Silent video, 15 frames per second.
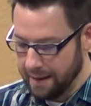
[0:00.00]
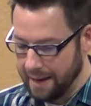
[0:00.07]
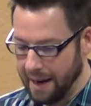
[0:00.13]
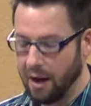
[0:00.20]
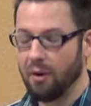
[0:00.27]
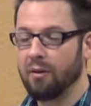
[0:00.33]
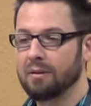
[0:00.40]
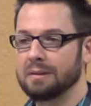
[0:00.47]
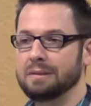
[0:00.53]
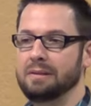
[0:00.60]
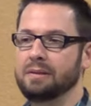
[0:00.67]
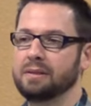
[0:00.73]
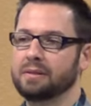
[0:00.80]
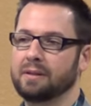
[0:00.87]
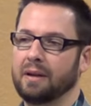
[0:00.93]
Now,
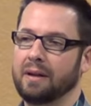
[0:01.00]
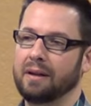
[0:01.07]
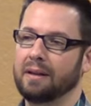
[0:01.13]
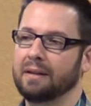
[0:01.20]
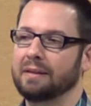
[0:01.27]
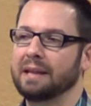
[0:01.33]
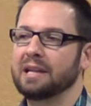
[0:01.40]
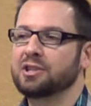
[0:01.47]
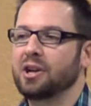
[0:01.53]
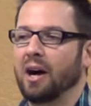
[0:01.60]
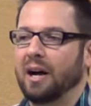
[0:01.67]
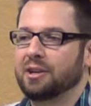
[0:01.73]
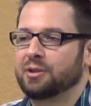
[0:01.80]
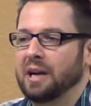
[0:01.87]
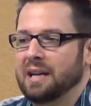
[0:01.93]
let's
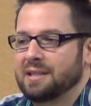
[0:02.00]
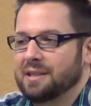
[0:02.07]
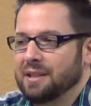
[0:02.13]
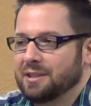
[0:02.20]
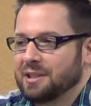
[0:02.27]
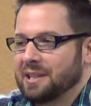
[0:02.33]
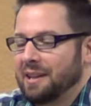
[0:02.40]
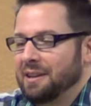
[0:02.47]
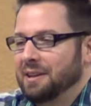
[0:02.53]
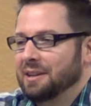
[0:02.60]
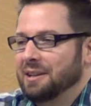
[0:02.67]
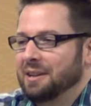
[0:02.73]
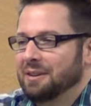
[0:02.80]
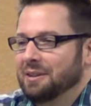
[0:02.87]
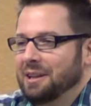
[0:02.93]
contrast this, because I think
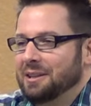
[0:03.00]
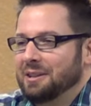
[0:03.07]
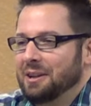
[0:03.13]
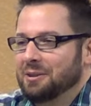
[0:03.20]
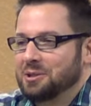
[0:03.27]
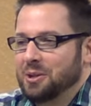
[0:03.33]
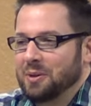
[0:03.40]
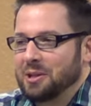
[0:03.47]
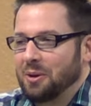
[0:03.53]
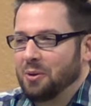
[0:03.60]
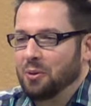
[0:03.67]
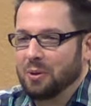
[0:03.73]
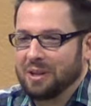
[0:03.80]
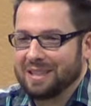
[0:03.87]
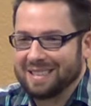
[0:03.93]
it'll show us how
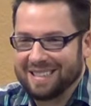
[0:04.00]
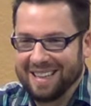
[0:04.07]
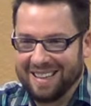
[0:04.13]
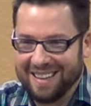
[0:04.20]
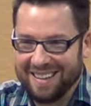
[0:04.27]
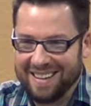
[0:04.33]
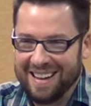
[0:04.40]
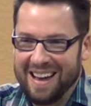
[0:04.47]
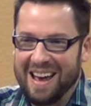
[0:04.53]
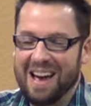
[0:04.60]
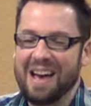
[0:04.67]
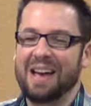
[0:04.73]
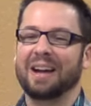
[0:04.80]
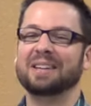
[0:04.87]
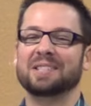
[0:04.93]
cool it is.
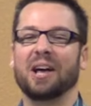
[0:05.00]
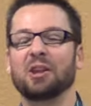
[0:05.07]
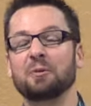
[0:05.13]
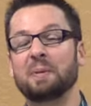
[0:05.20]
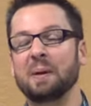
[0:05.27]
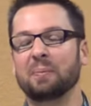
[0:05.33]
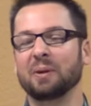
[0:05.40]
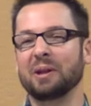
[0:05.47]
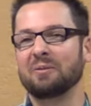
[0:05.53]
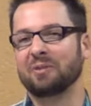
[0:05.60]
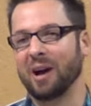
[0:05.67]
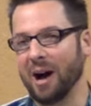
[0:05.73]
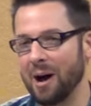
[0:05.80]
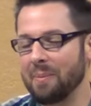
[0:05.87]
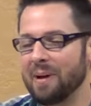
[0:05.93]
Because other people
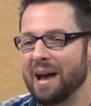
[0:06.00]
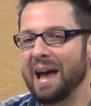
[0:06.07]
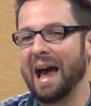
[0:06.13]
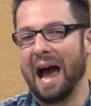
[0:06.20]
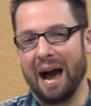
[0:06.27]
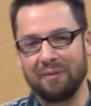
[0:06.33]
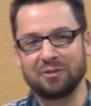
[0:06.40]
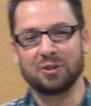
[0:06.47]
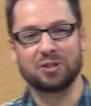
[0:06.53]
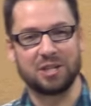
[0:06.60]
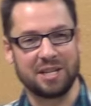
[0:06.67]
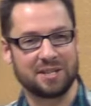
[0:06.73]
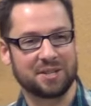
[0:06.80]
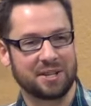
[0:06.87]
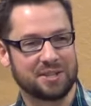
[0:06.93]
have come after
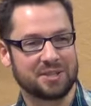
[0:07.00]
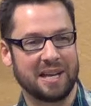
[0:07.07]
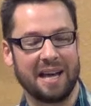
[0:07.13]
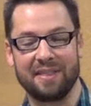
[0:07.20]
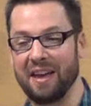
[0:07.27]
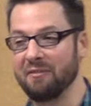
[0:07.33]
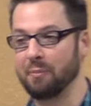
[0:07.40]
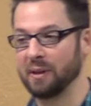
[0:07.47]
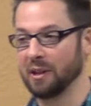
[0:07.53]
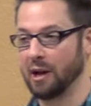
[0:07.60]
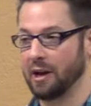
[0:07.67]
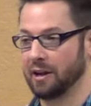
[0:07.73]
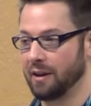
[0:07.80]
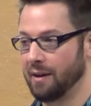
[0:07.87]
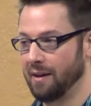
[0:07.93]
Jesus, and they've been
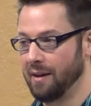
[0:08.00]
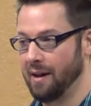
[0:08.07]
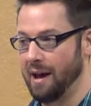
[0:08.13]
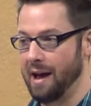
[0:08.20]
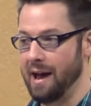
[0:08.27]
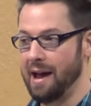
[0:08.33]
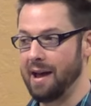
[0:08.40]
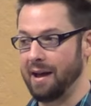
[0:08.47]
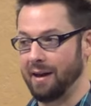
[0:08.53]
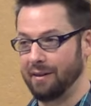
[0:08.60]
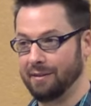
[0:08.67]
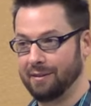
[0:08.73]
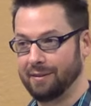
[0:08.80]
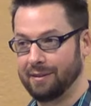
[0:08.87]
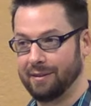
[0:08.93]
like,
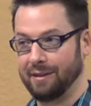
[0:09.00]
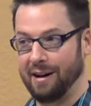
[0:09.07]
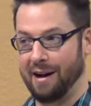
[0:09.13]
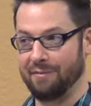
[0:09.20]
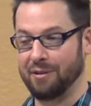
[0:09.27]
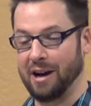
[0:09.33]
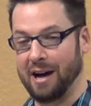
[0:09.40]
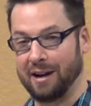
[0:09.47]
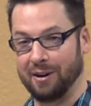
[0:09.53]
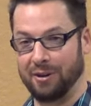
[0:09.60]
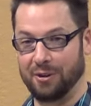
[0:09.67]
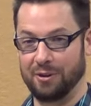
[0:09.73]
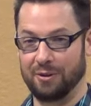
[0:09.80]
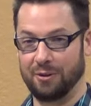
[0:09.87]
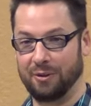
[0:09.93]
hey, I've got a
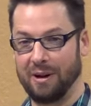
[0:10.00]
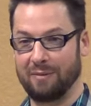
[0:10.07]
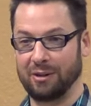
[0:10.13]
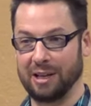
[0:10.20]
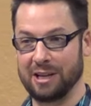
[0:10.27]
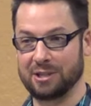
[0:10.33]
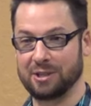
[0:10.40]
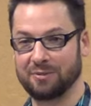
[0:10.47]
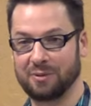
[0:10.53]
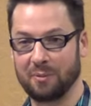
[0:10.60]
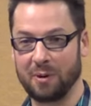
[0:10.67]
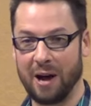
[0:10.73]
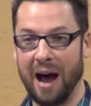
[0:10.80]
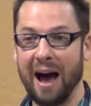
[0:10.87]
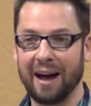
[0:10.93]
new revelation
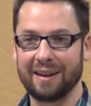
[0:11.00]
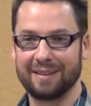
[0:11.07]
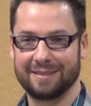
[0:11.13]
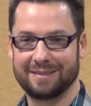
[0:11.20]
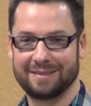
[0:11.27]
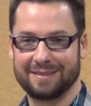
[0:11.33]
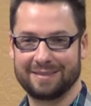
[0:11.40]
from God.